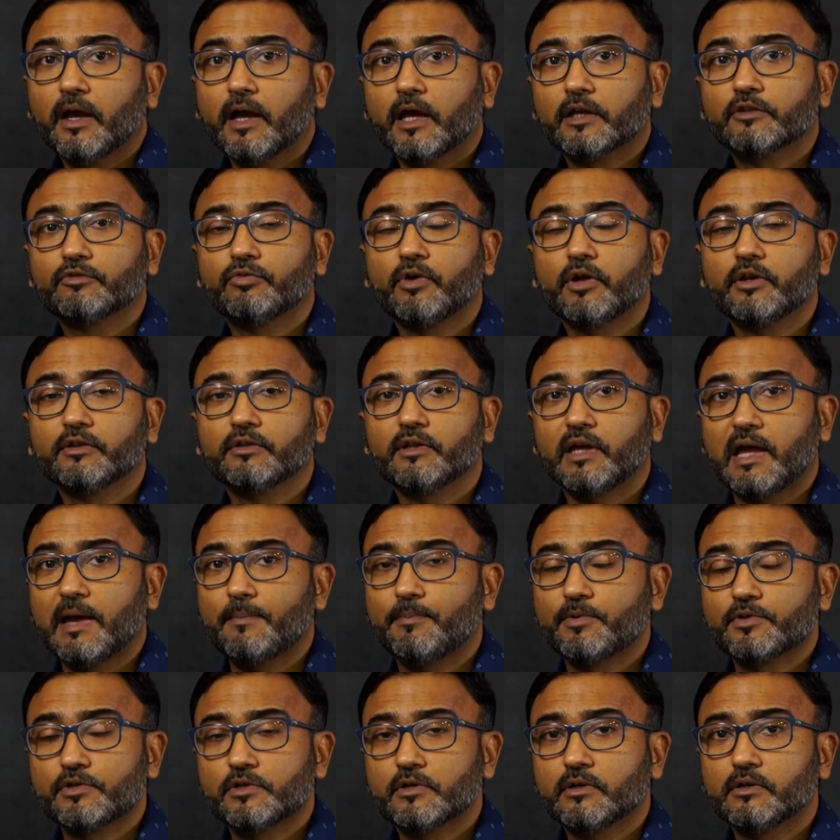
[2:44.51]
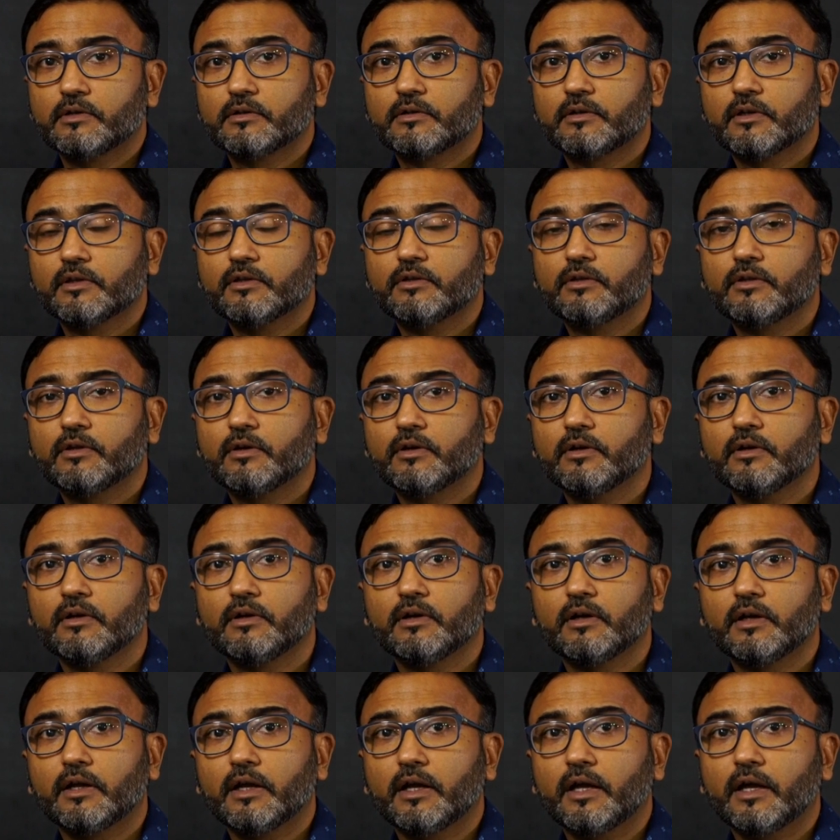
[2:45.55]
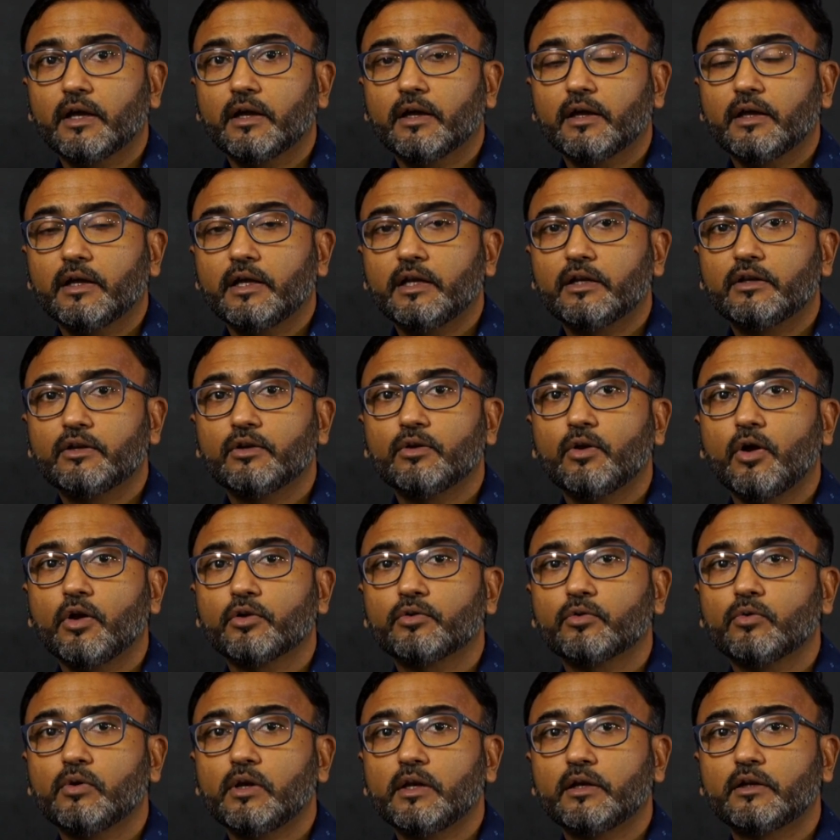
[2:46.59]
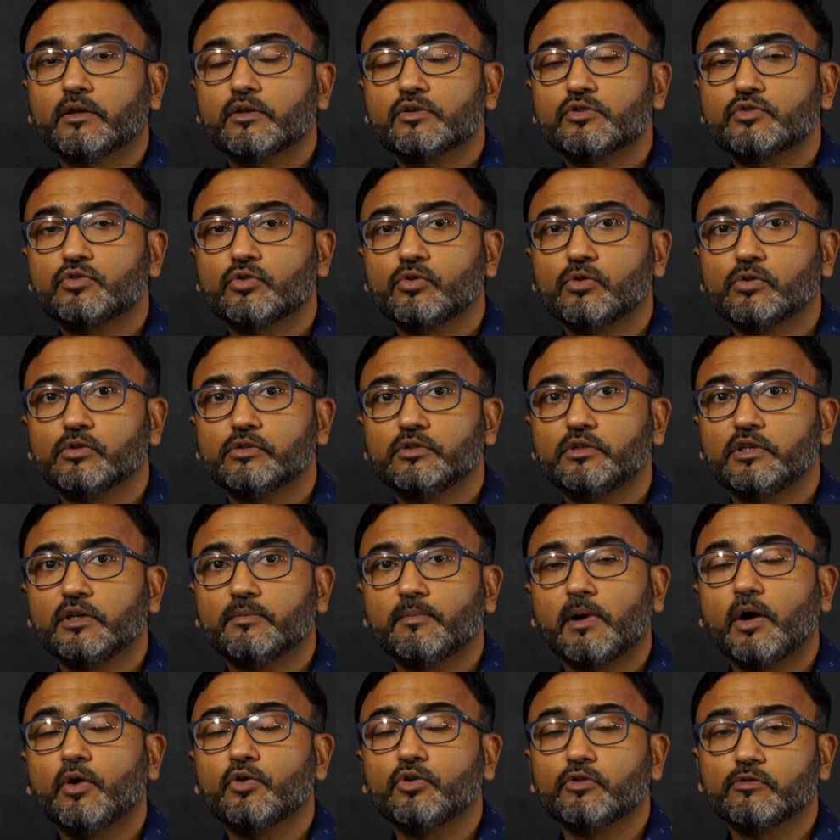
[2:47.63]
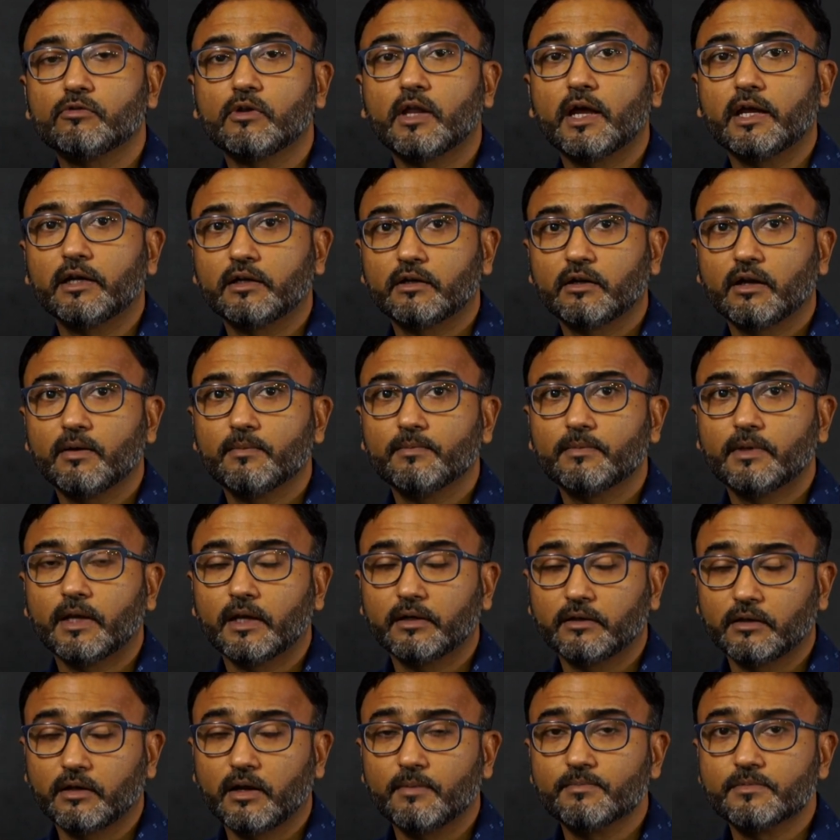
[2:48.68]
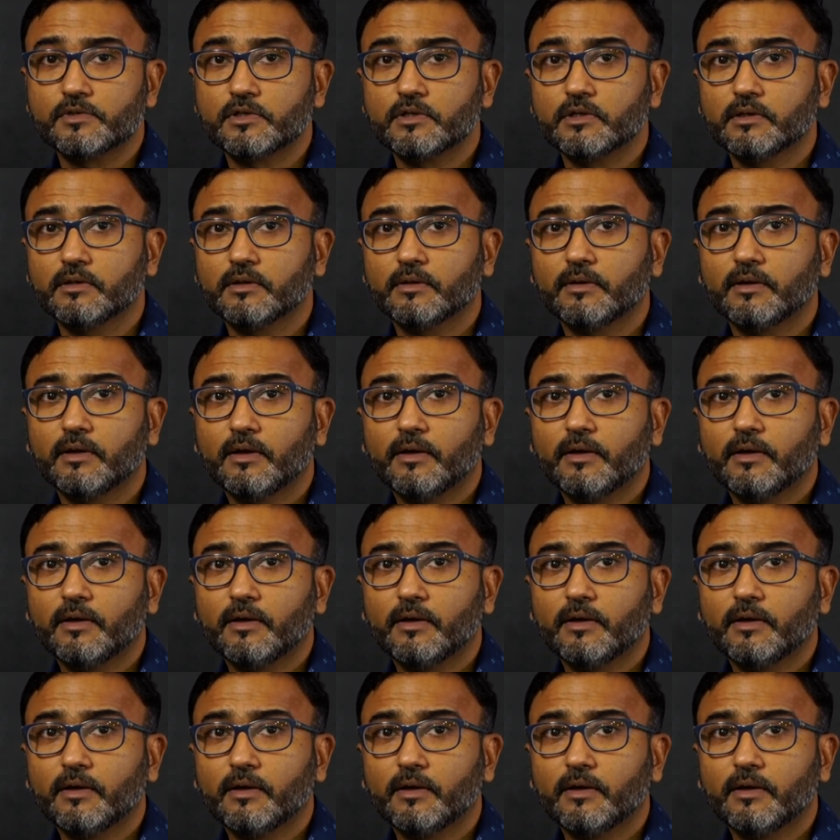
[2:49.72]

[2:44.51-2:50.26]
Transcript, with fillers: As far as aperture is concerned, it not only controls the amount of light come, that comes in,